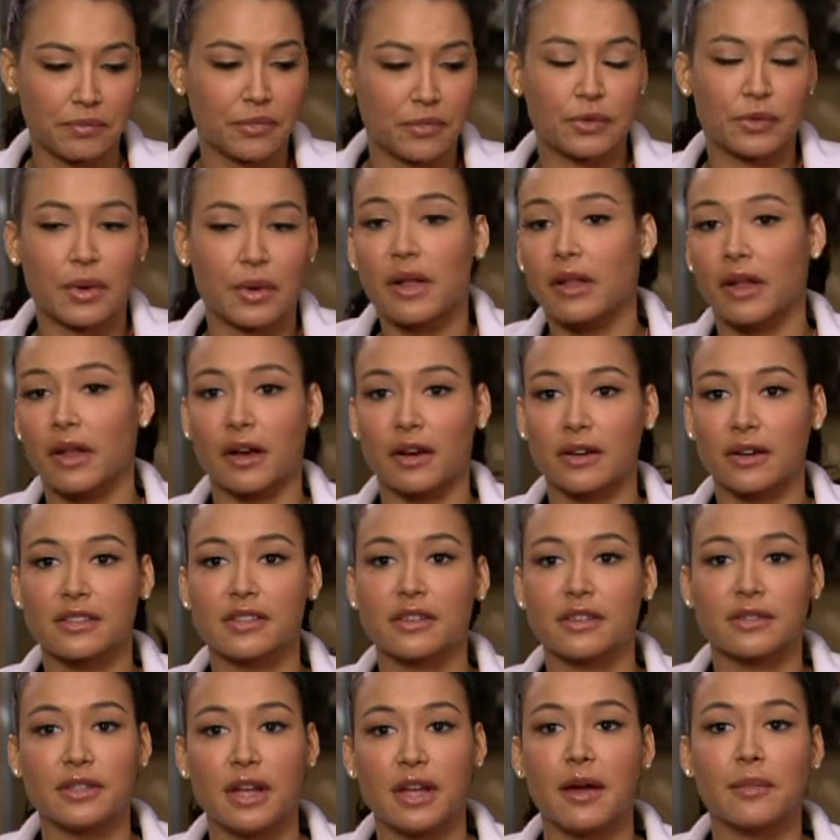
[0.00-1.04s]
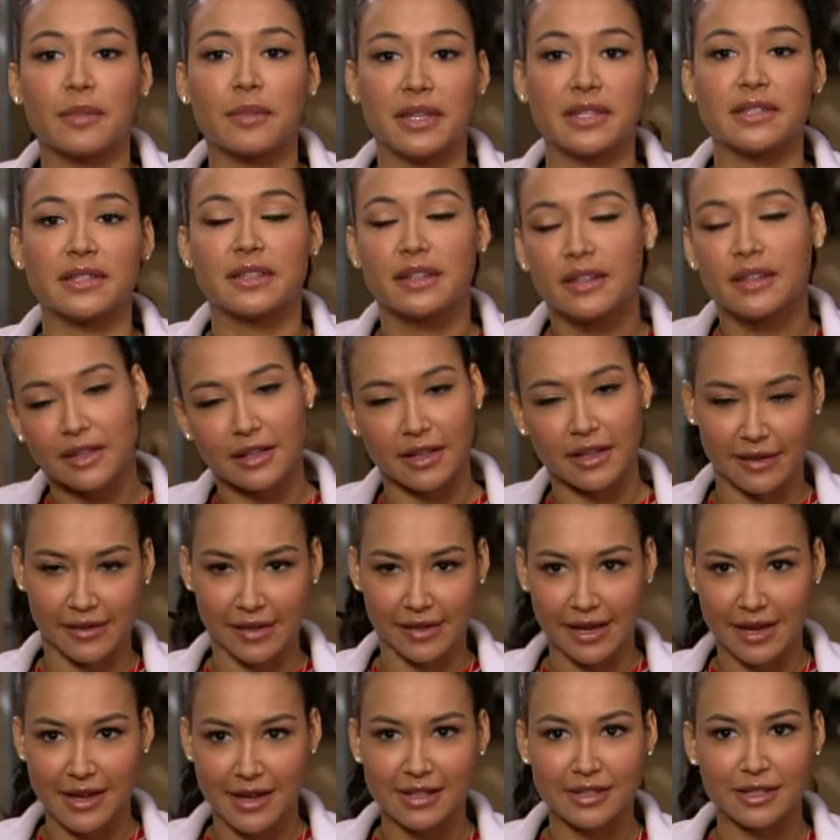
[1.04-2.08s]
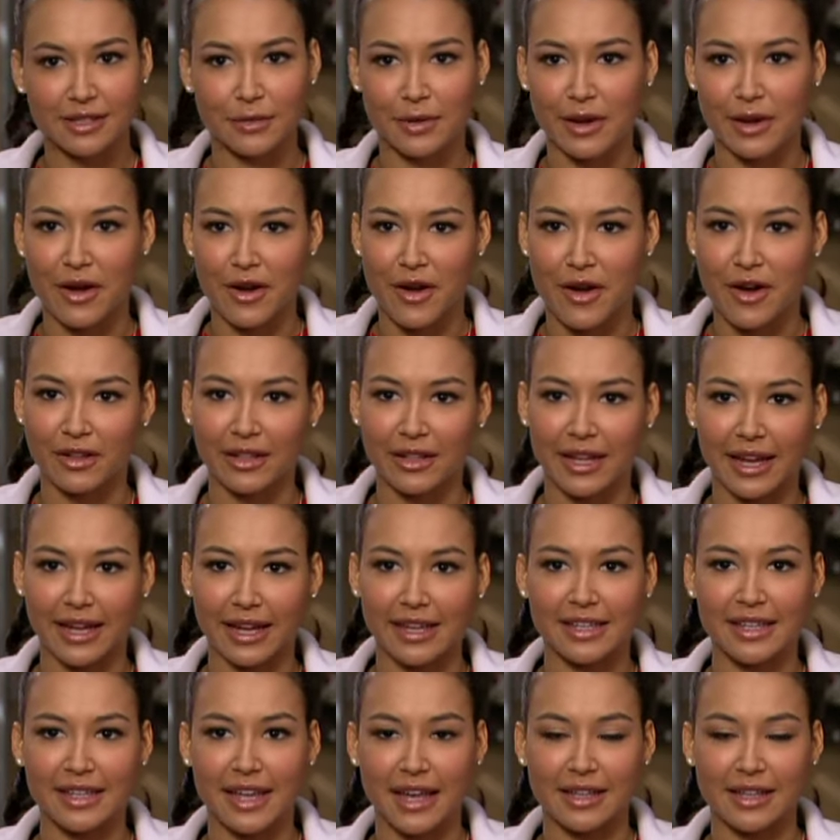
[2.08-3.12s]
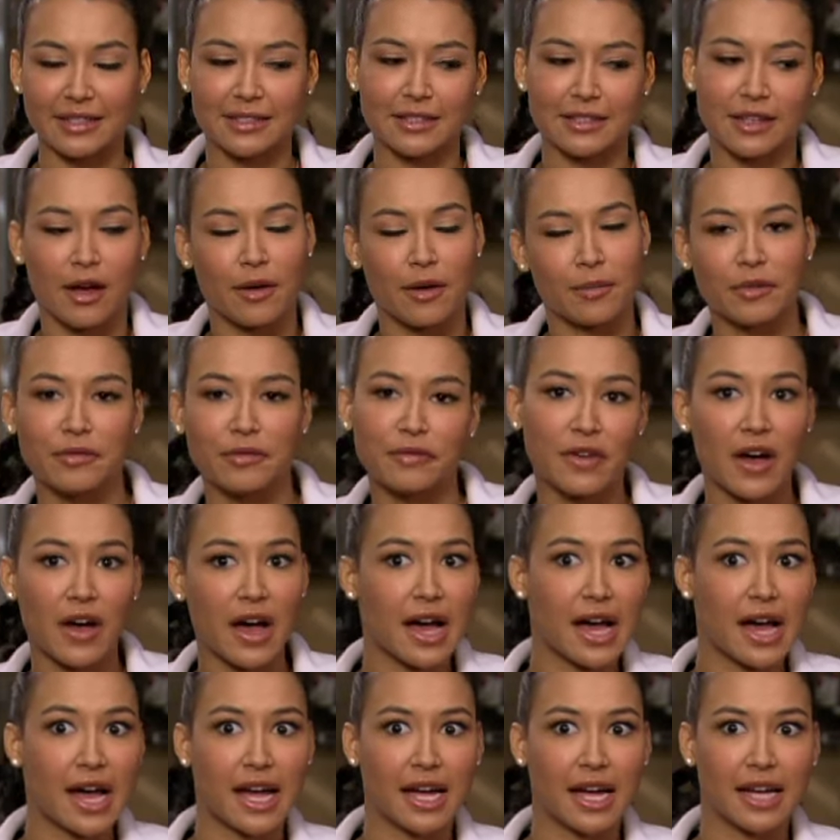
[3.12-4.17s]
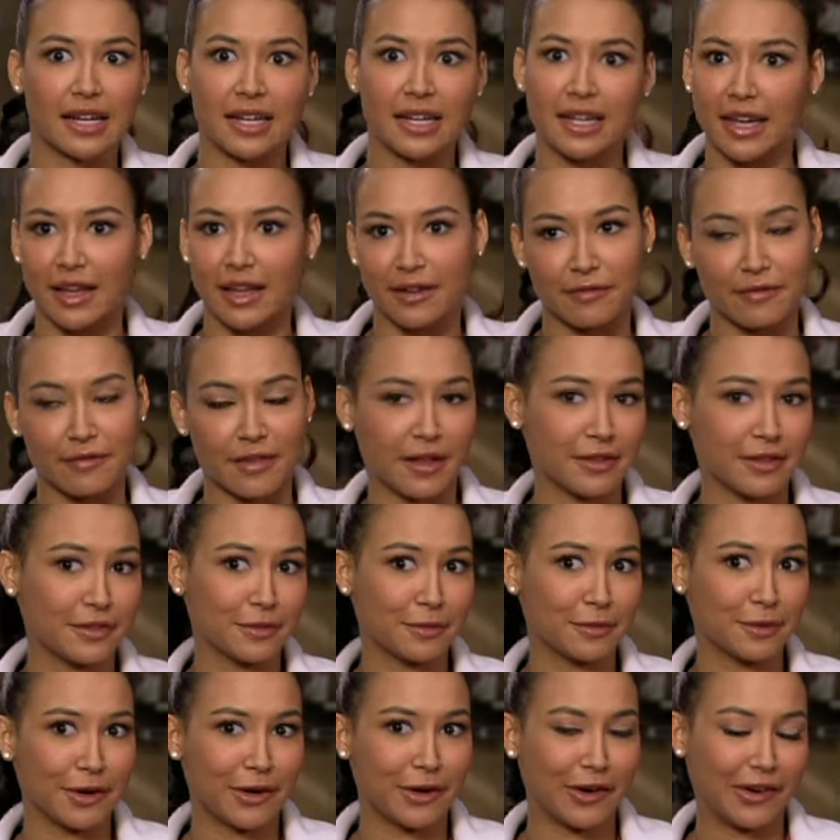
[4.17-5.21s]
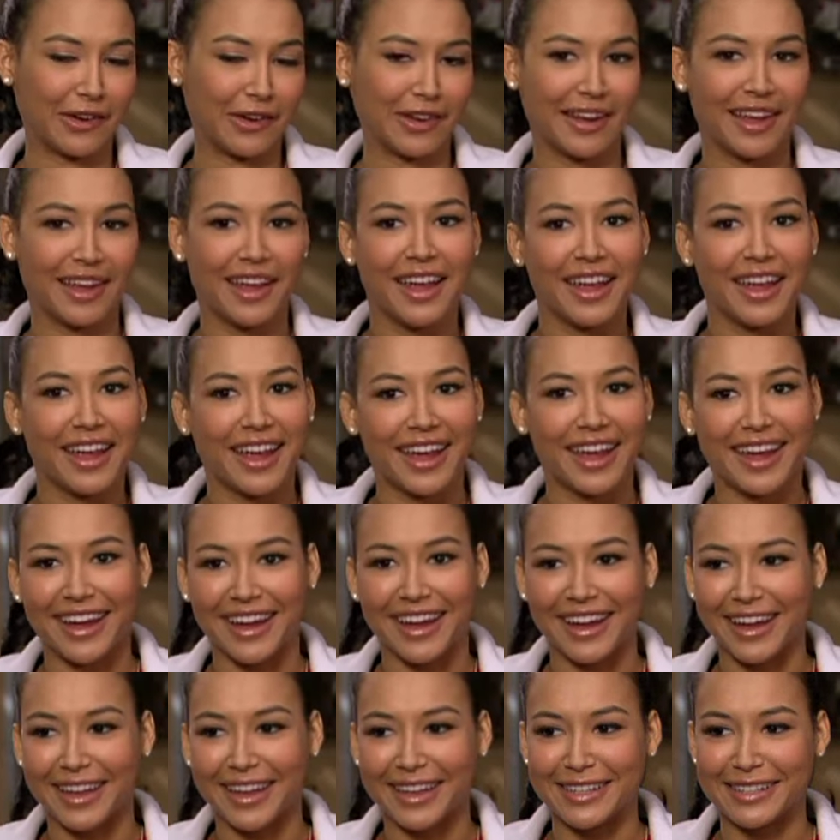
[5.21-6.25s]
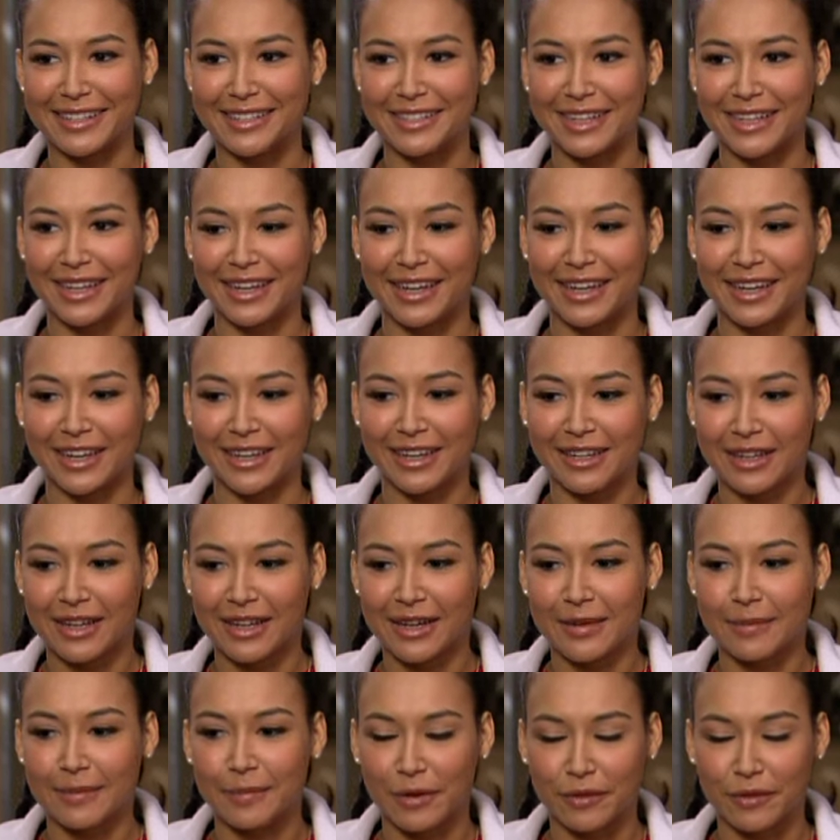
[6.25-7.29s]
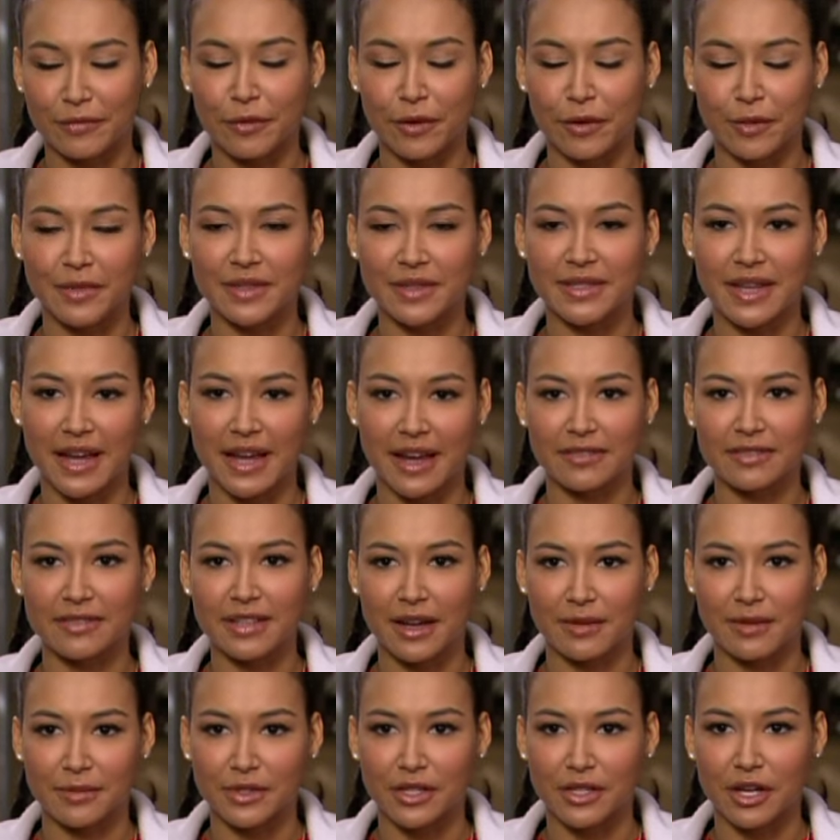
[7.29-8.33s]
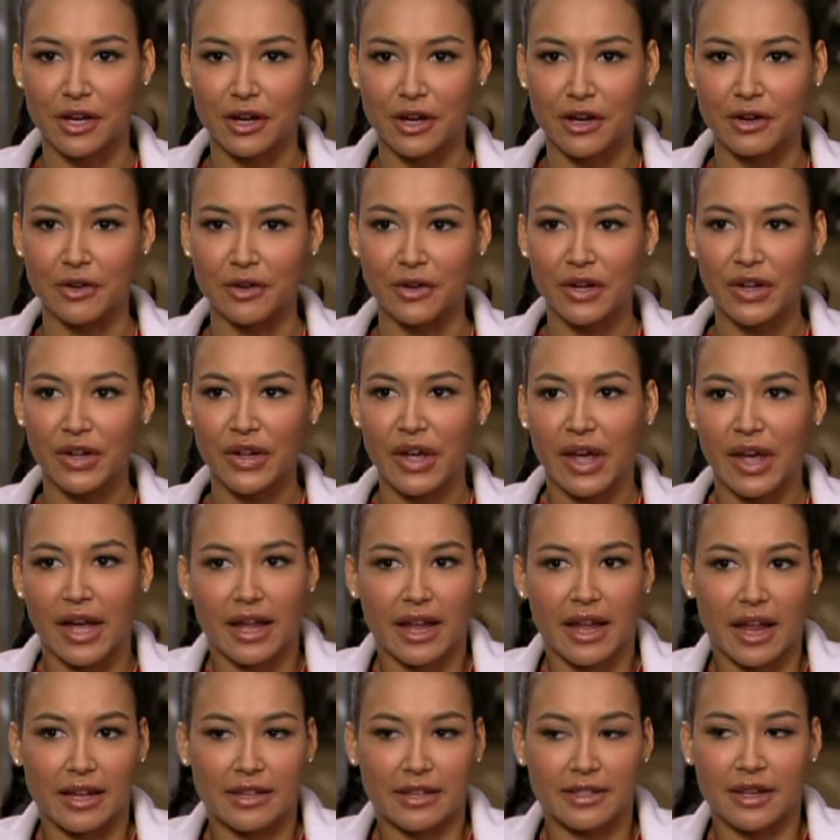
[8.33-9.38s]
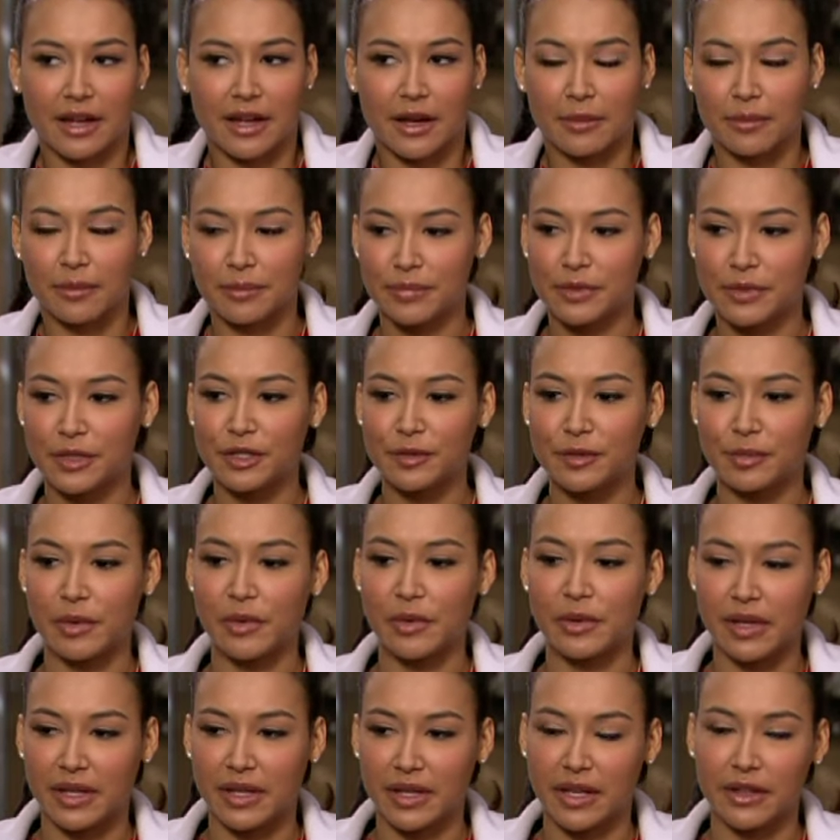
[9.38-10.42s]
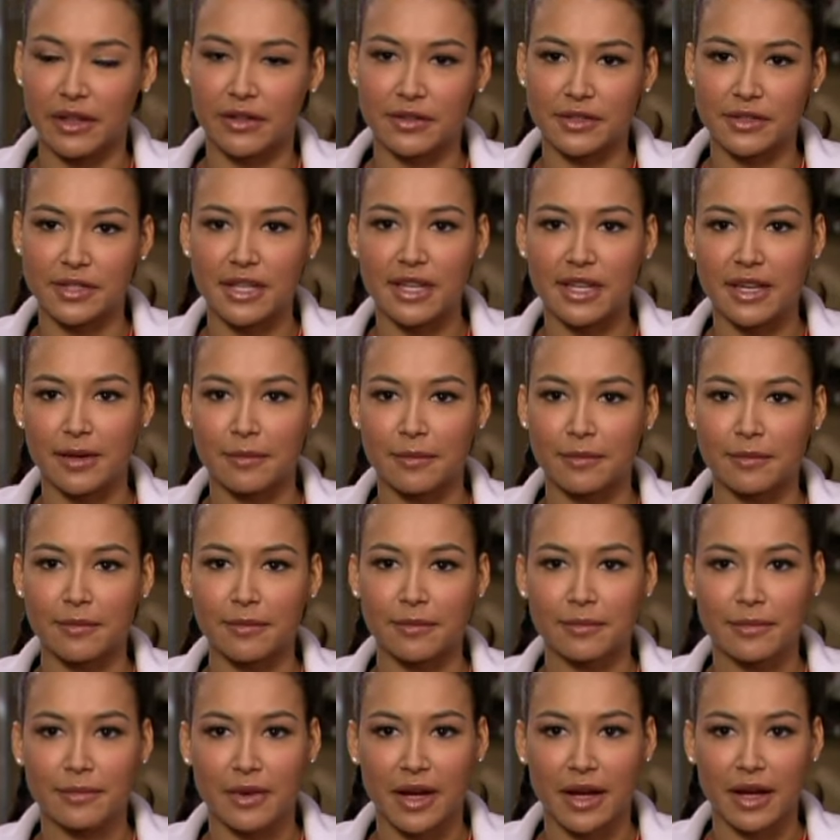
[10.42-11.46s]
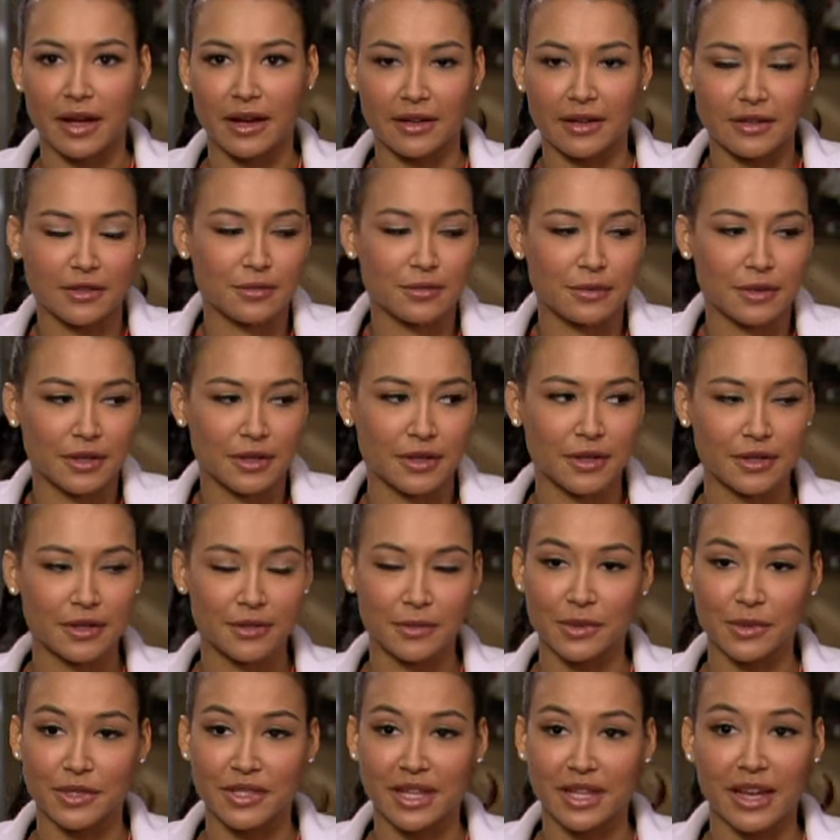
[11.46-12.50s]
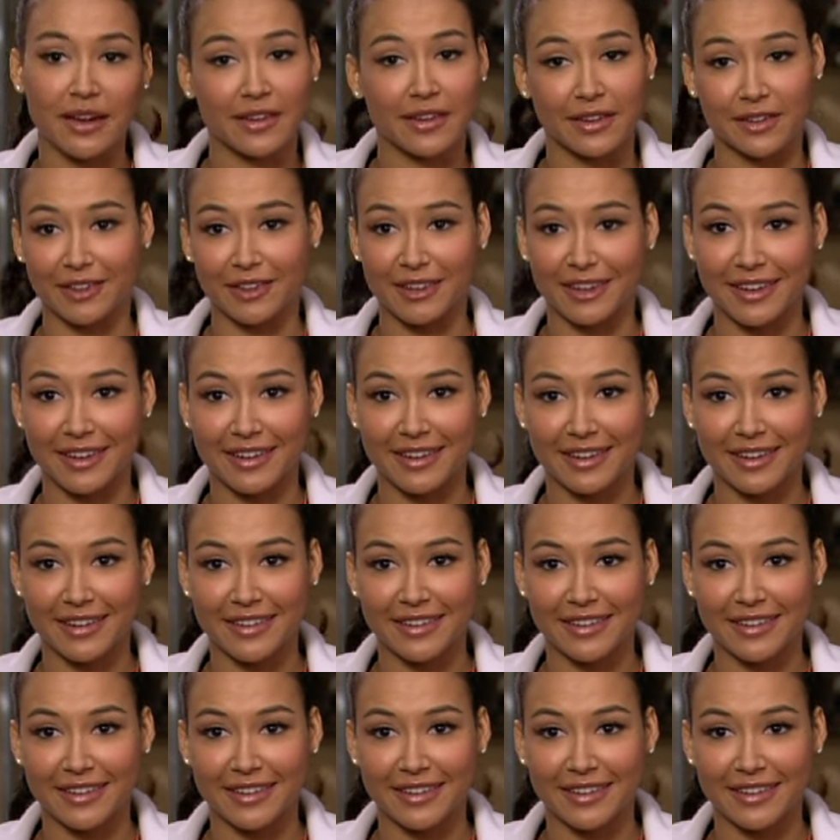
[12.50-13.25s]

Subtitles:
Thriller. So zombies, clearly. So we all like get zombified, if that's a word, and perform this halftime show and end up spooking the other team because we're scary looking.